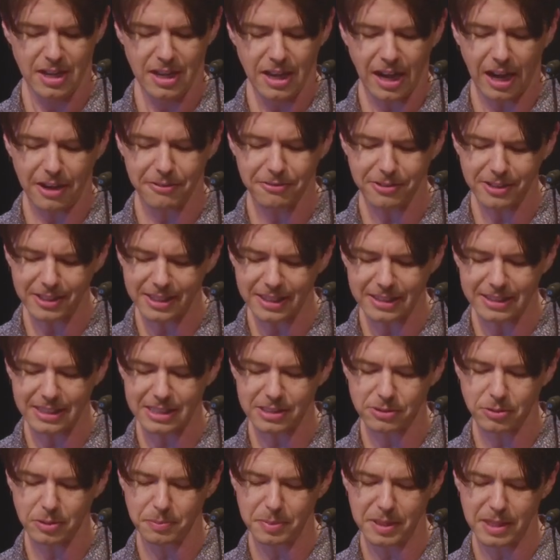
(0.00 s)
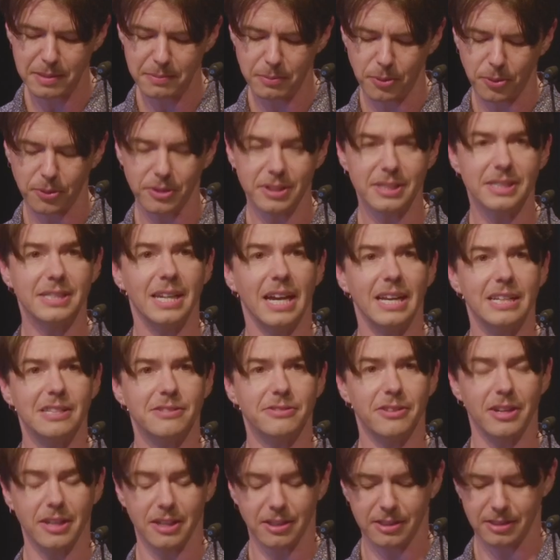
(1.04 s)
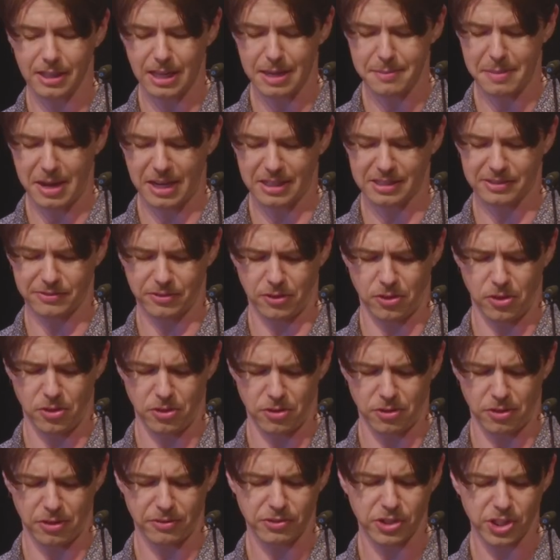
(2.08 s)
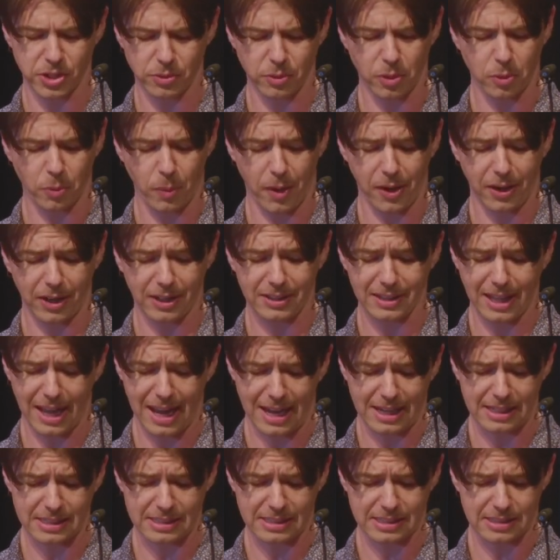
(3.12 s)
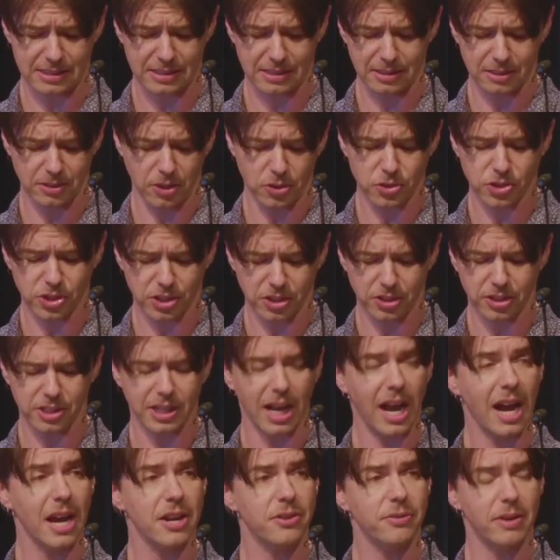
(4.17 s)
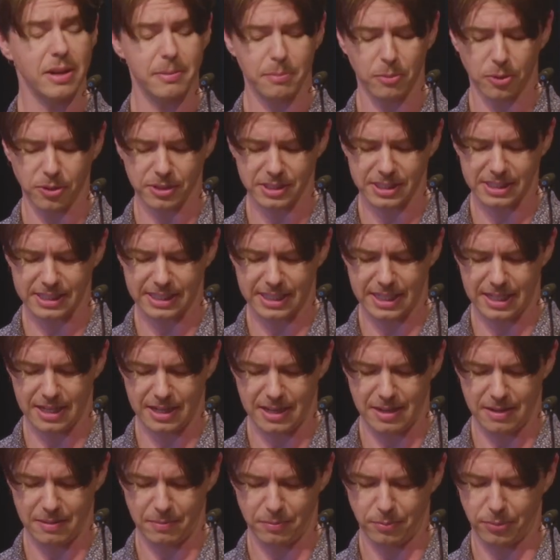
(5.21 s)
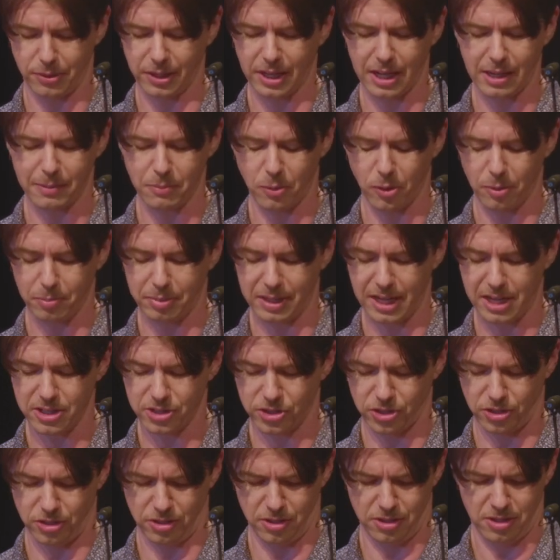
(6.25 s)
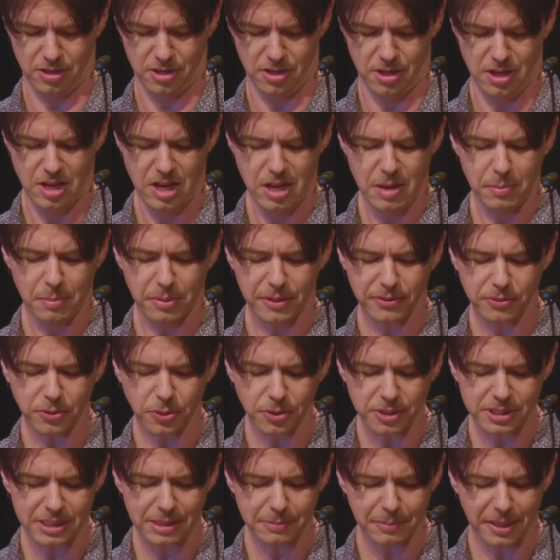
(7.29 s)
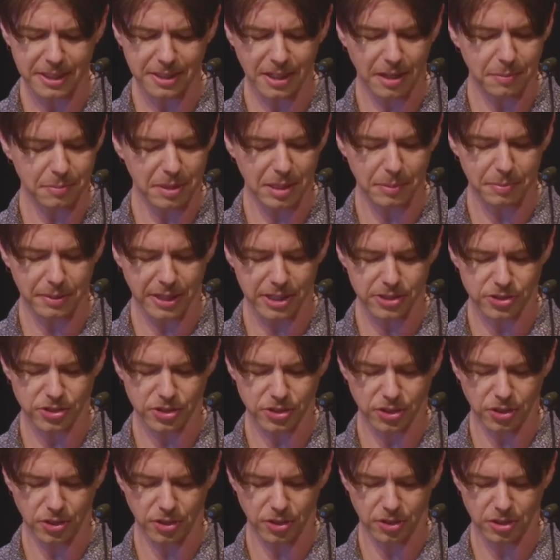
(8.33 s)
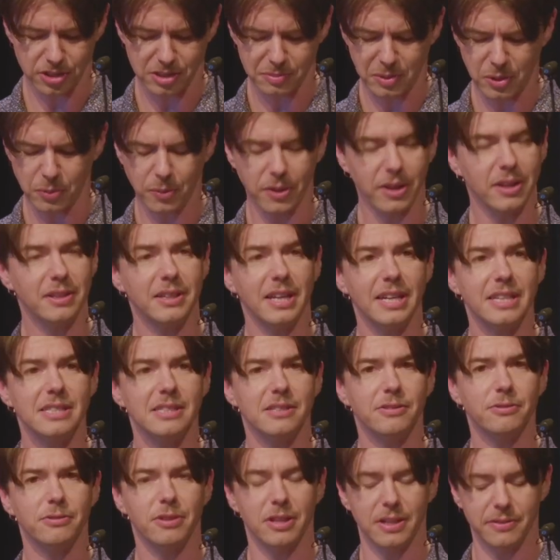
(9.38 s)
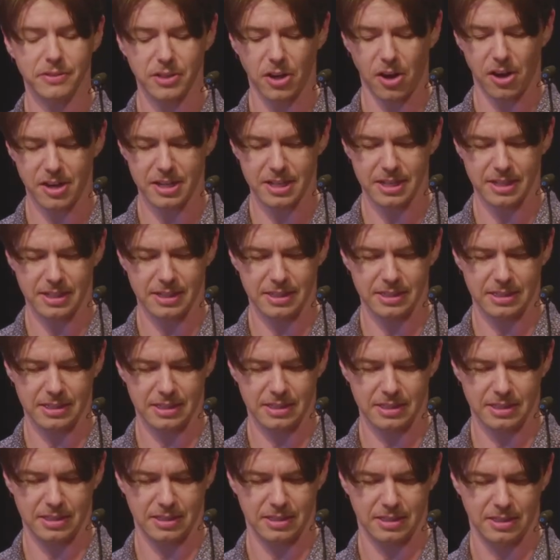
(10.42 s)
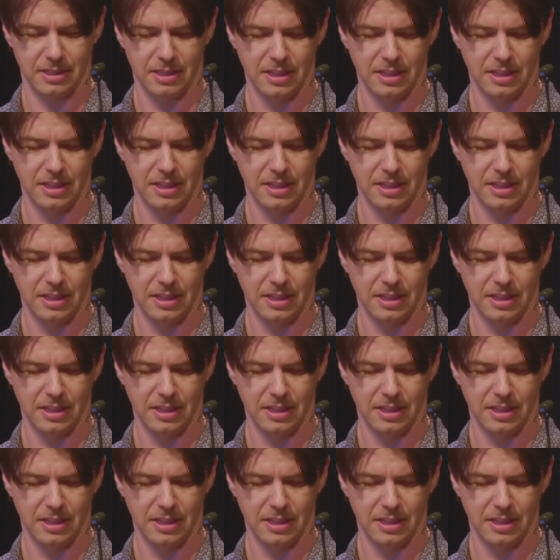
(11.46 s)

I feel like this would be a more satisfying climax for her if she were wearing less. The lotion could hydrate more skin, bringing more pleasure. But of course, it might not be a pleasure to her to be wearing less in front of an audience.